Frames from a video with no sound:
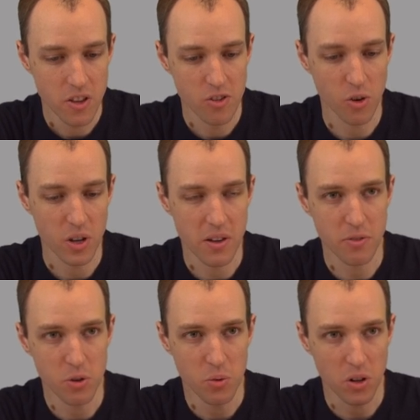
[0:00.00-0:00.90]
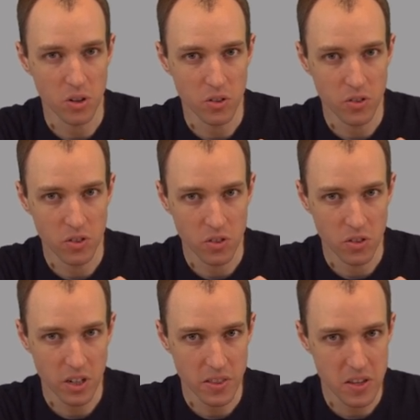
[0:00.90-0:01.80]
So if you
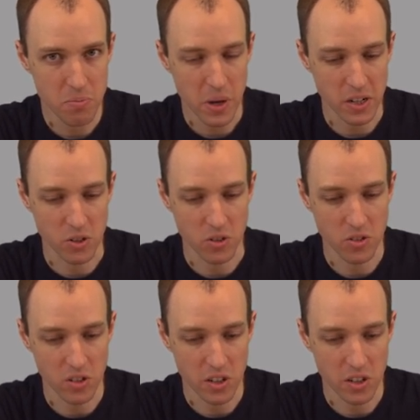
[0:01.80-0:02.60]
look at these pictures,